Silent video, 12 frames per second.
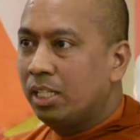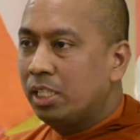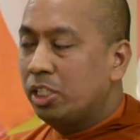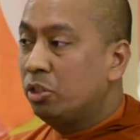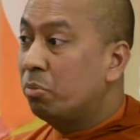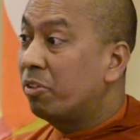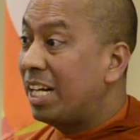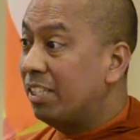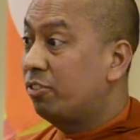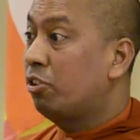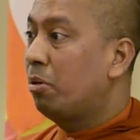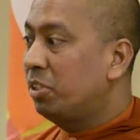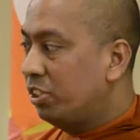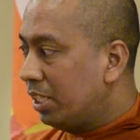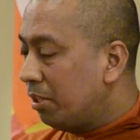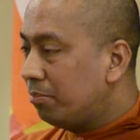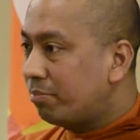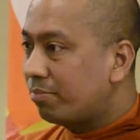Human Rights
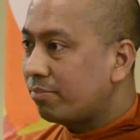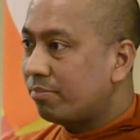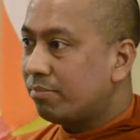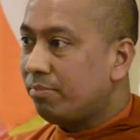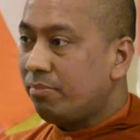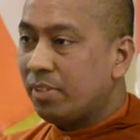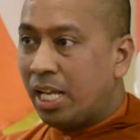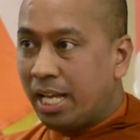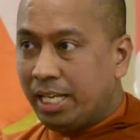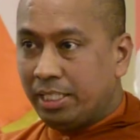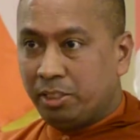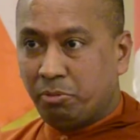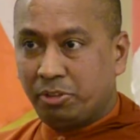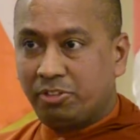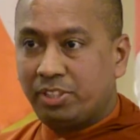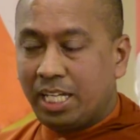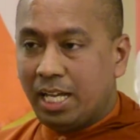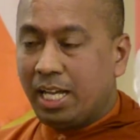Commissioner, and he was
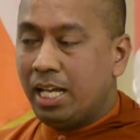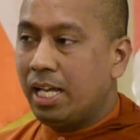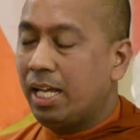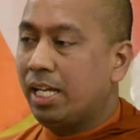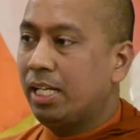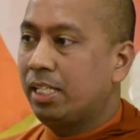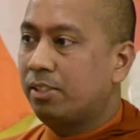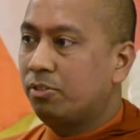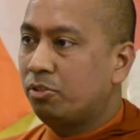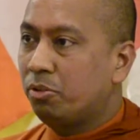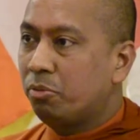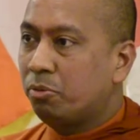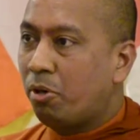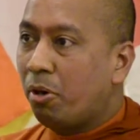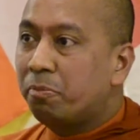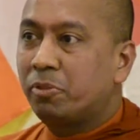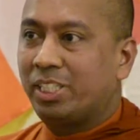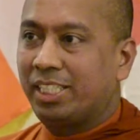there. And so
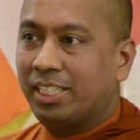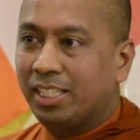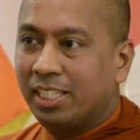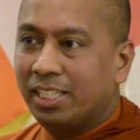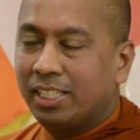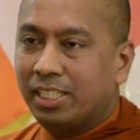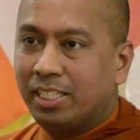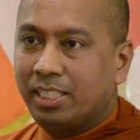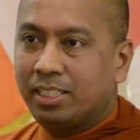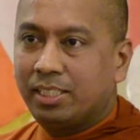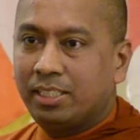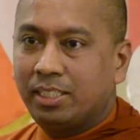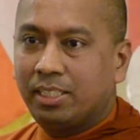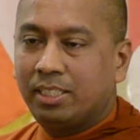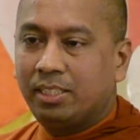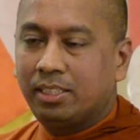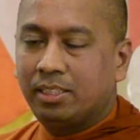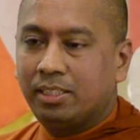hopefully
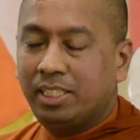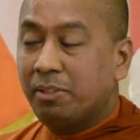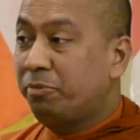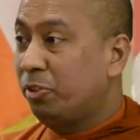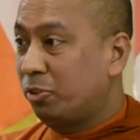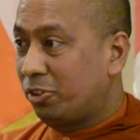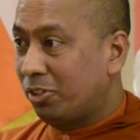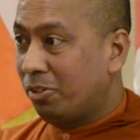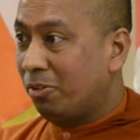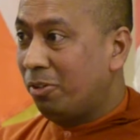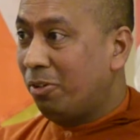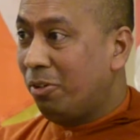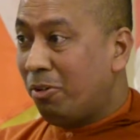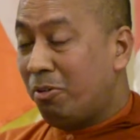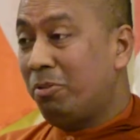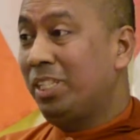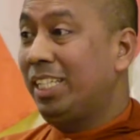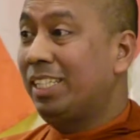in near future
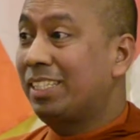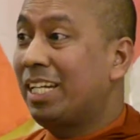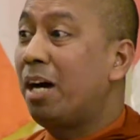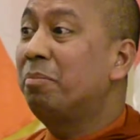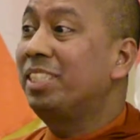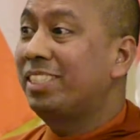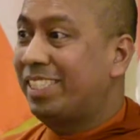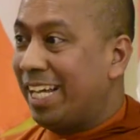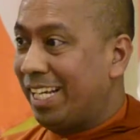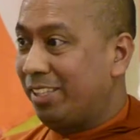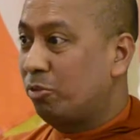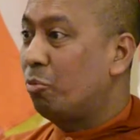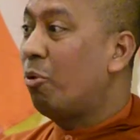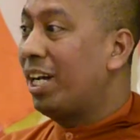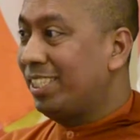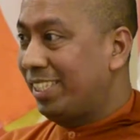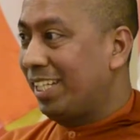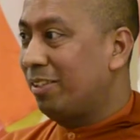or in coming days,
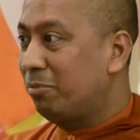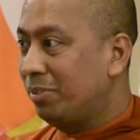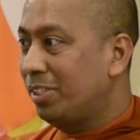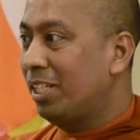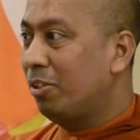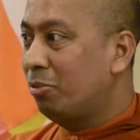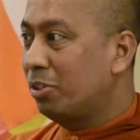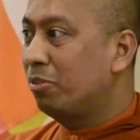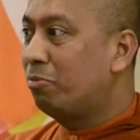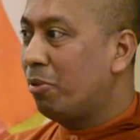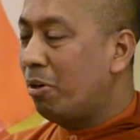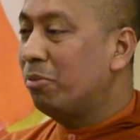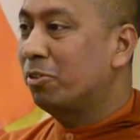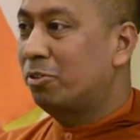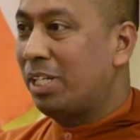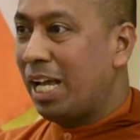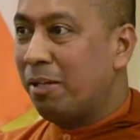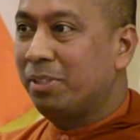one day, we are looking forward to
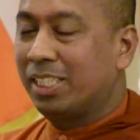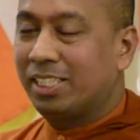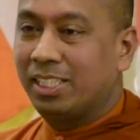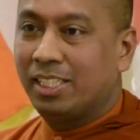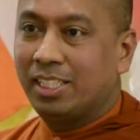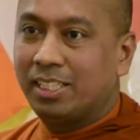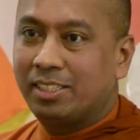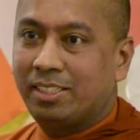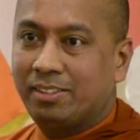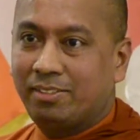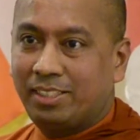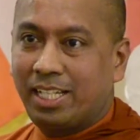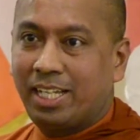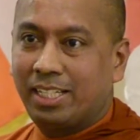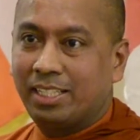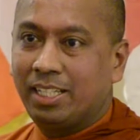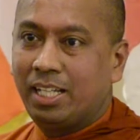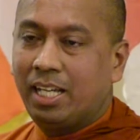having this
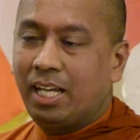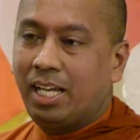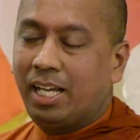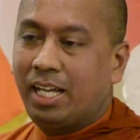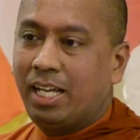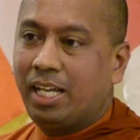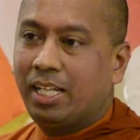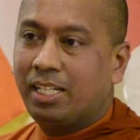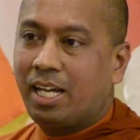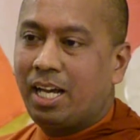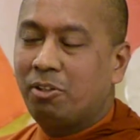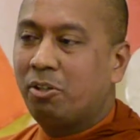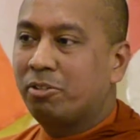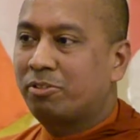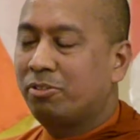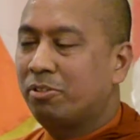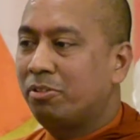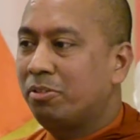day. And I
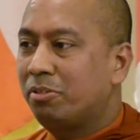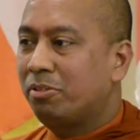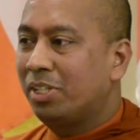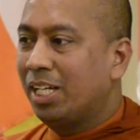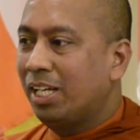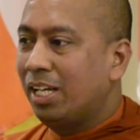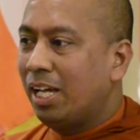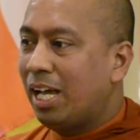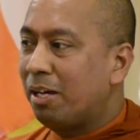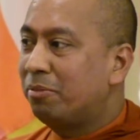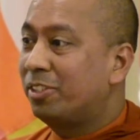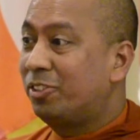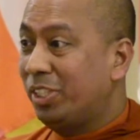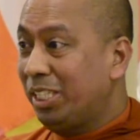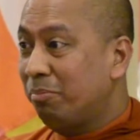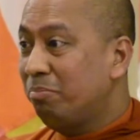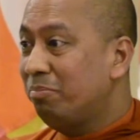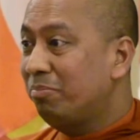also have a
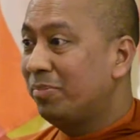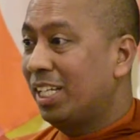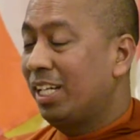dream.